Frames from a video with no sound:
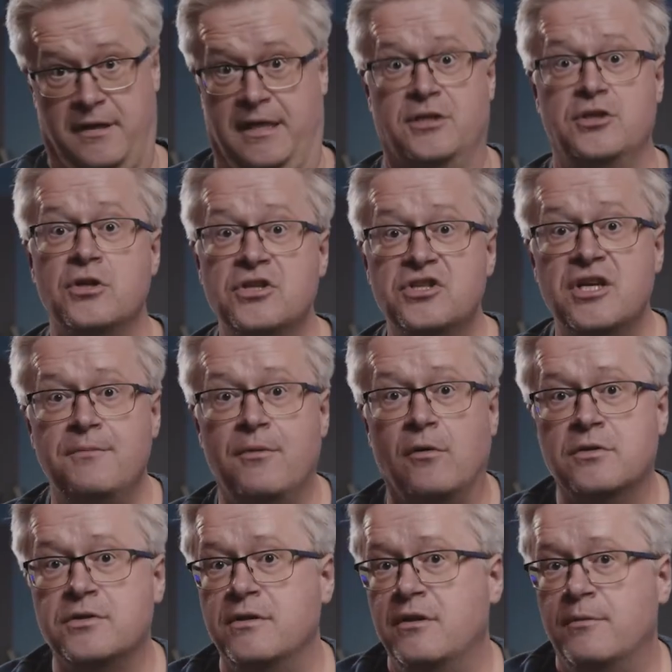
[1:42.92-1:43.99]
an internship
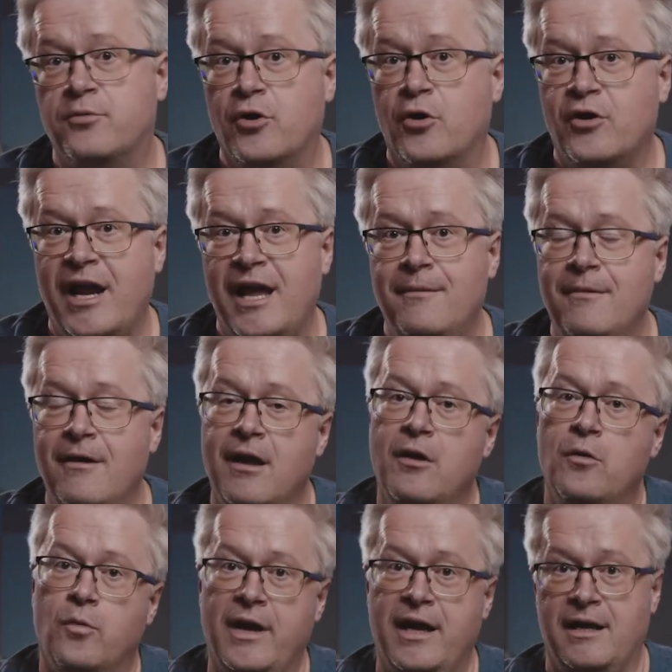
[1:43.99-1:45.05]
also in the program,
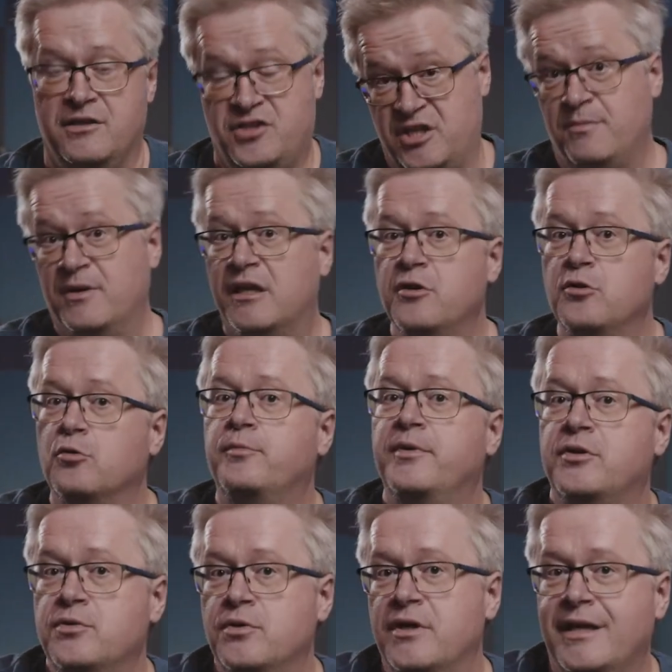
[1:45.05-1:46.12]
where typically you will
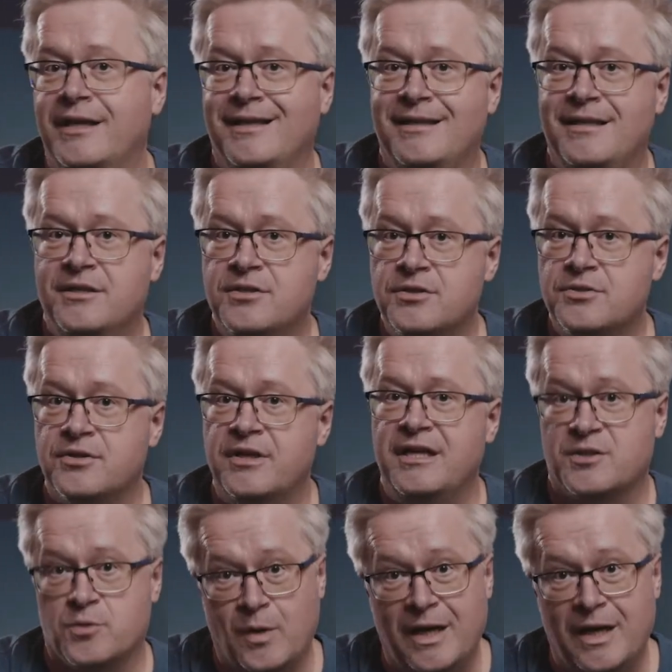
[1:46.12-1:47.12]
be doing it in industry as